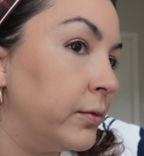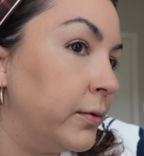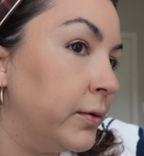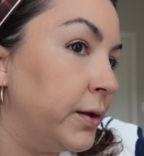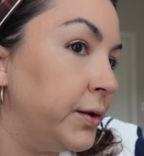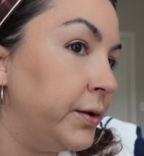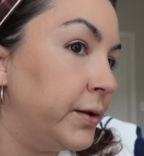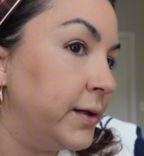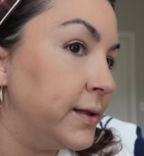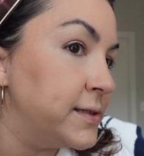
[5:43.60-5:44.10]

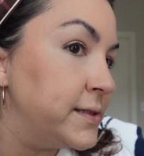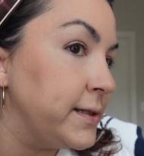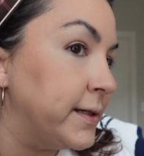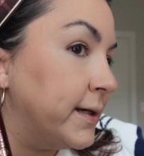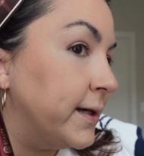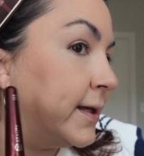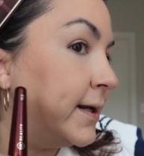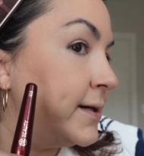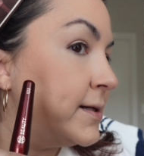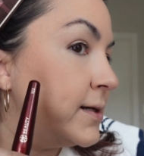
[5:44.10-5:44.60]
And you can
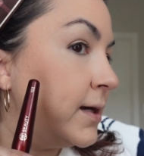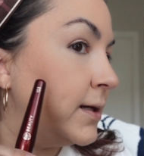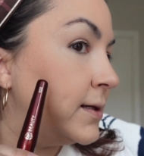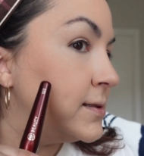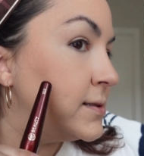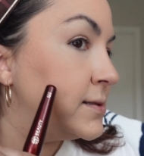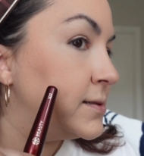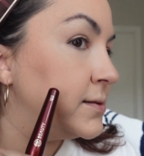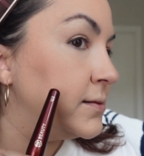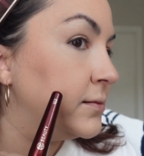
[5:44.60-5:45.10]
see it
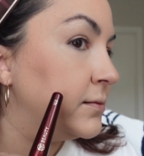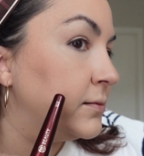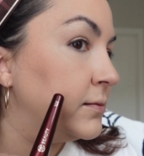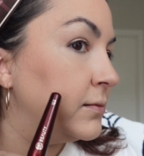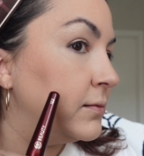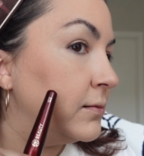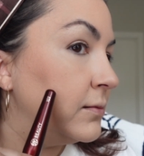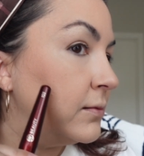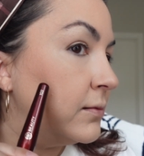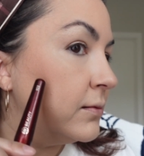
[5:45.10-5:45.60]
does
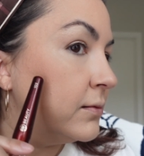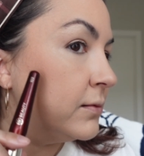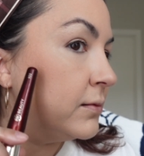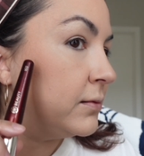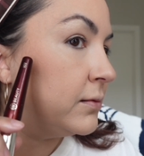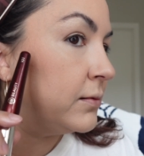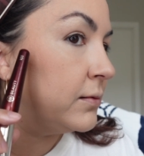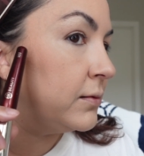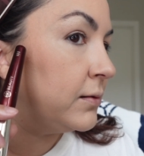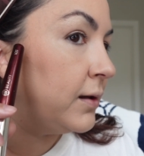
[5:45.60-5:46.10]

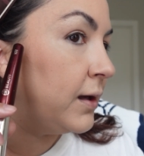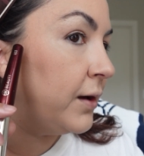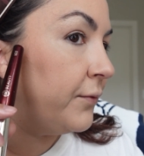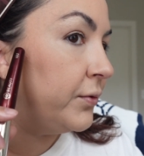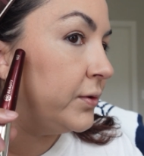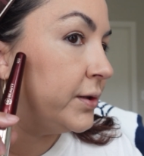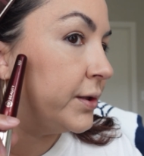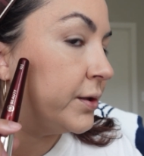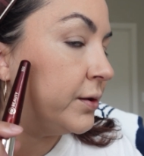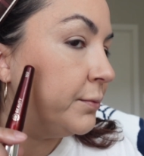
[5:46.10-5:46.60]
have a
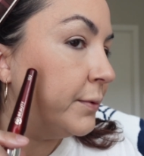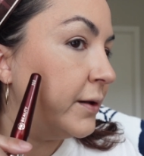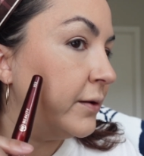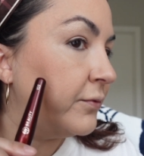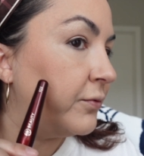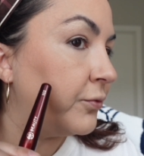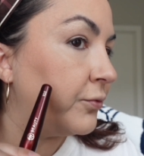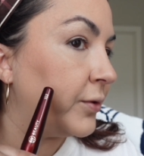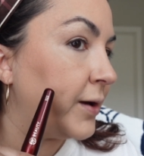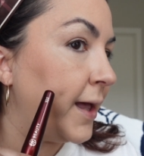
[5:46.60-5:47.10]
little bit
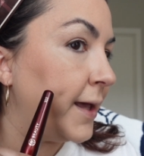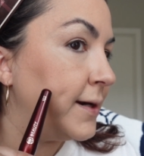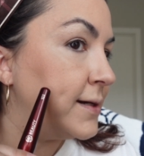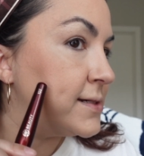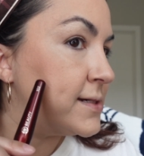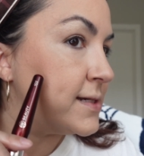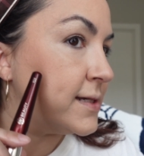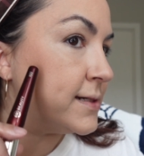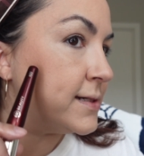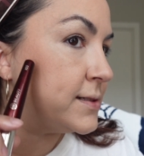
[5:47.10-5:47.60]
of red
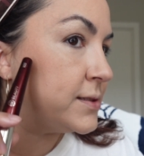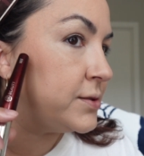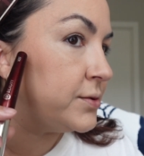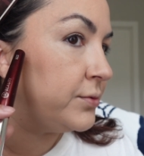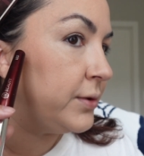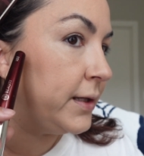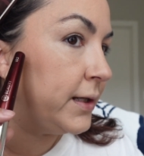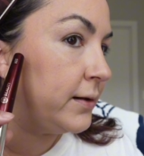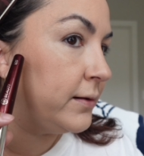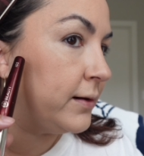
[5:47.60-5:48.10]
tint to
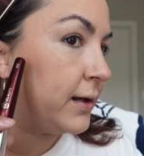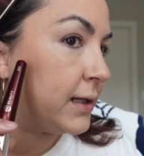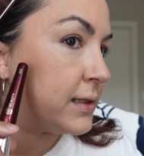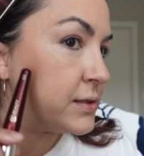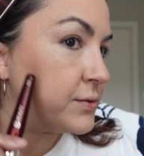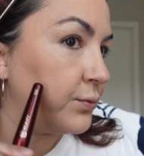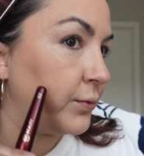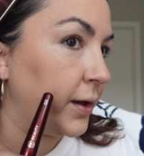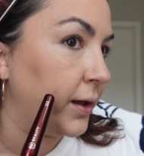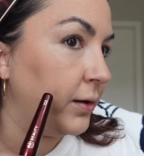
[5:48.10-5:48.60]
it
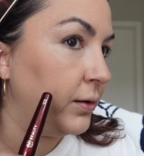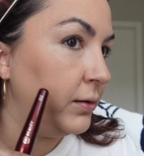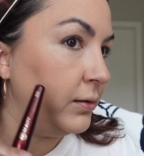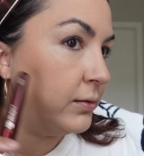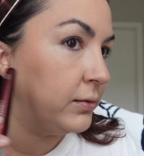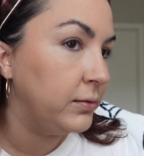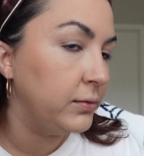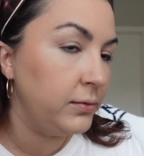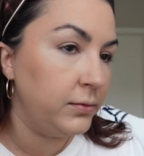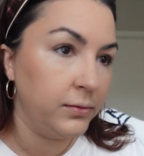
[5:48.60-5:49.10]
as well.
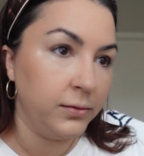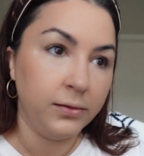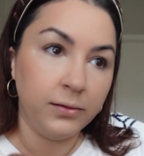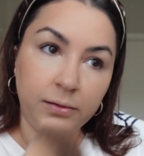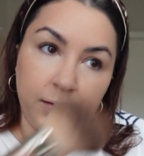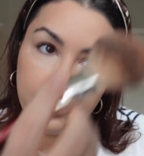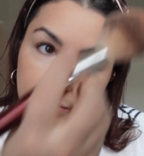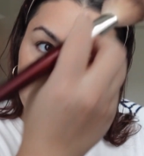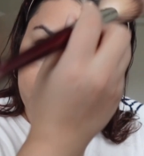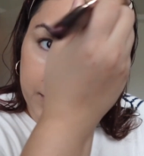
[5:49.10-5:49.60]

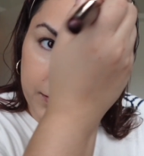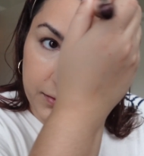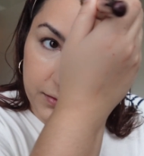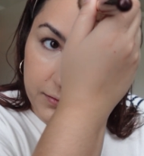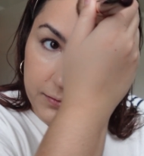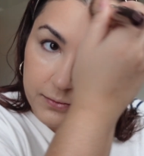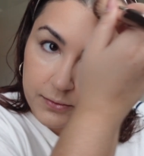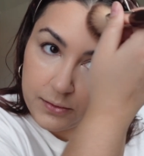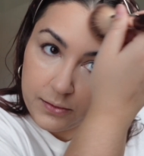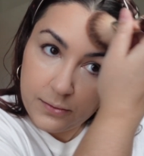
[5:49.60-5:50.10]

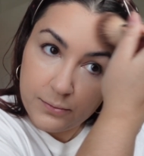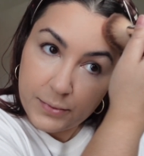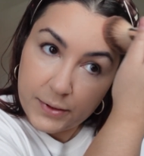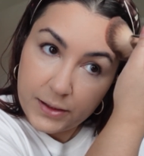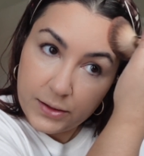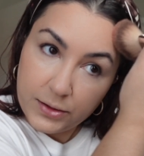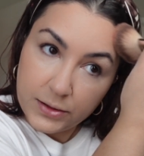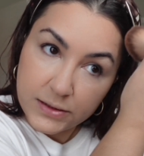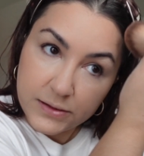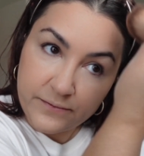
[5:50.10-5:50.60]
But it
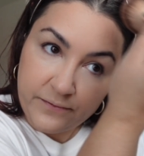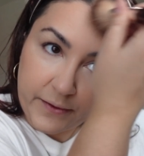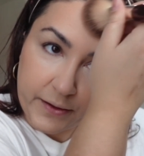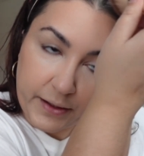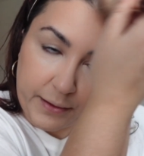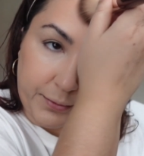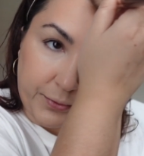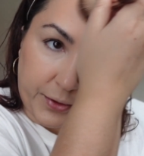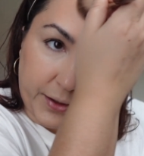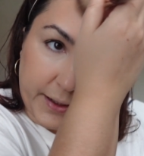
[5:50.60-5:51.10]
looks
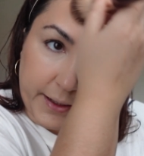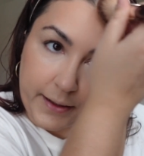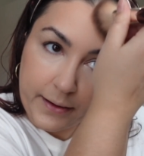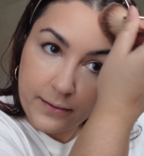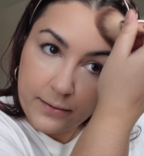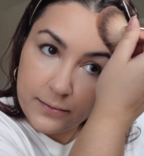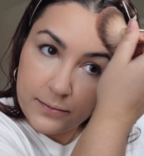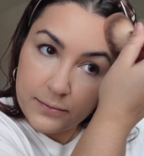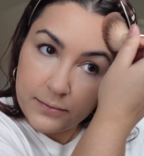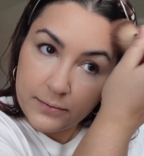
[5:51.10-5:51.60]
very
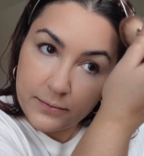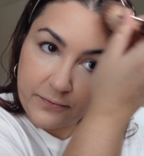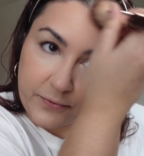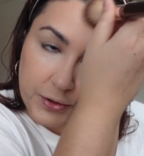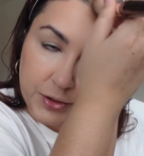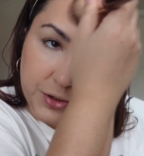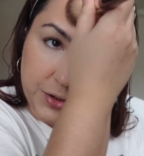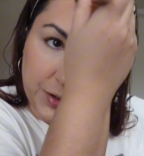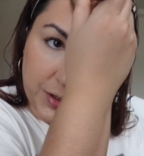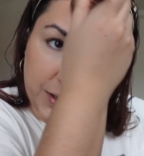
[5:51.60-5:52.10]
pretty, for
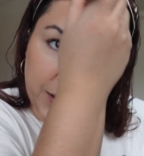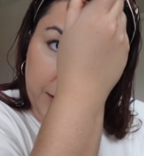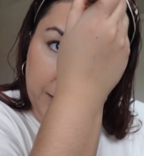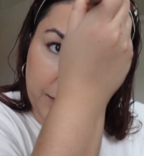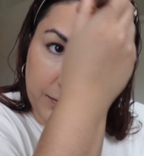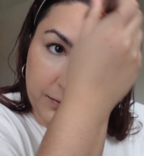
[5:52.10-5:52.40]
sure.